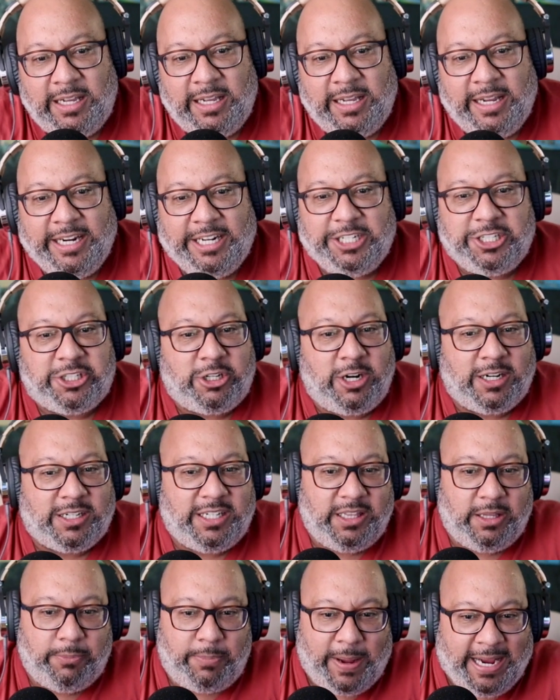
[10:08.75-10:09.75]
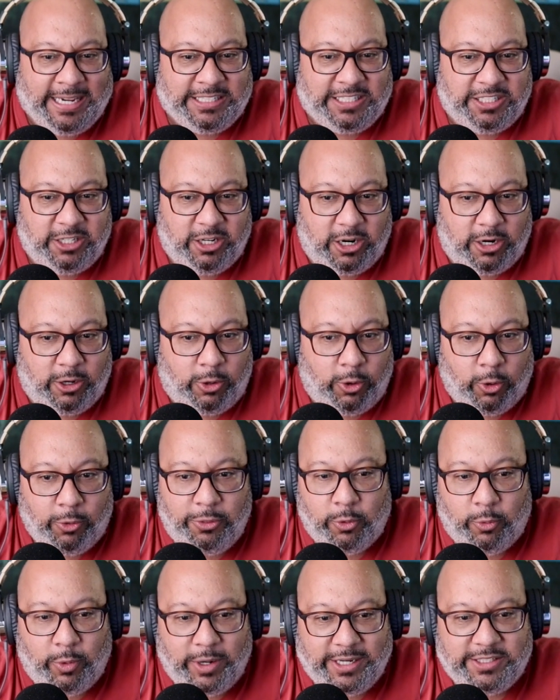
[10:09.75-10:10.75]
He instructed the passenger to hold
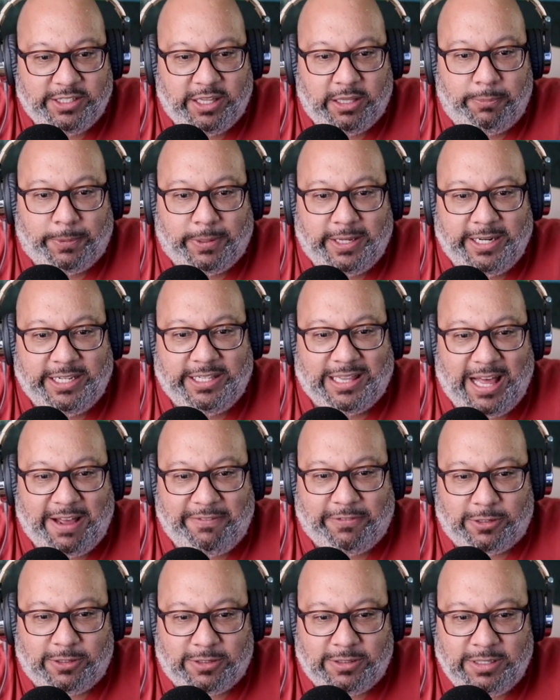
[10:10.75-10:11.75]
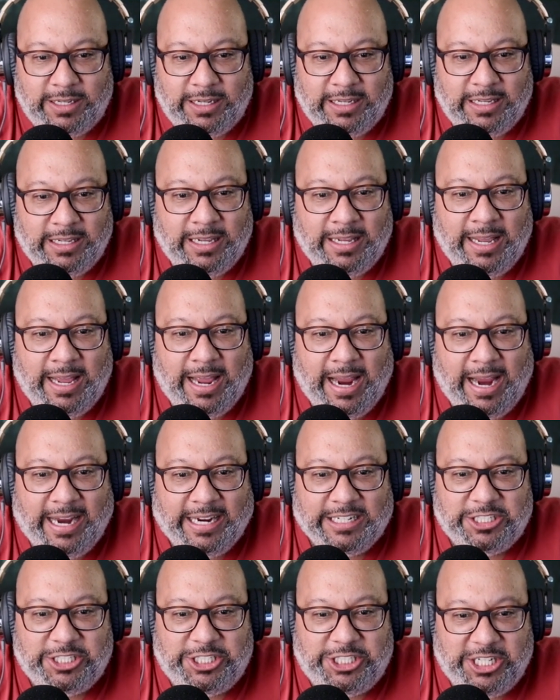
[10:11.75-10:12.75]
the wings of the plane level
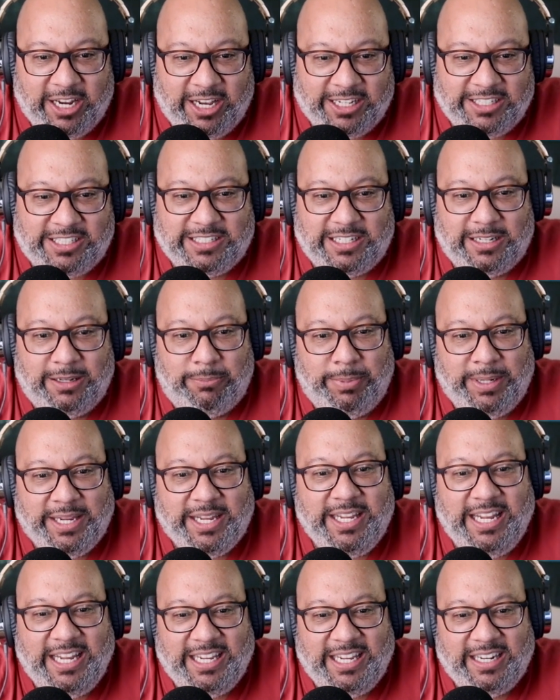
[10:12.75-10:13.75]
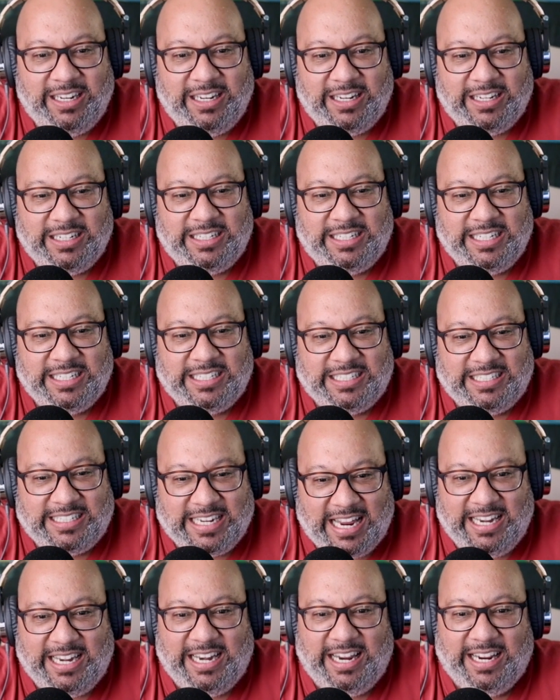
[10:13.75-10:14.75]
and just begin
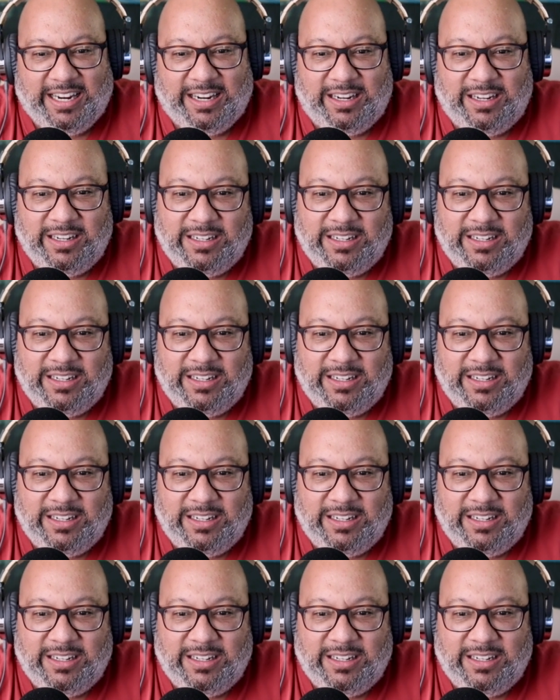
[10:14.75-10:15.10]
descending.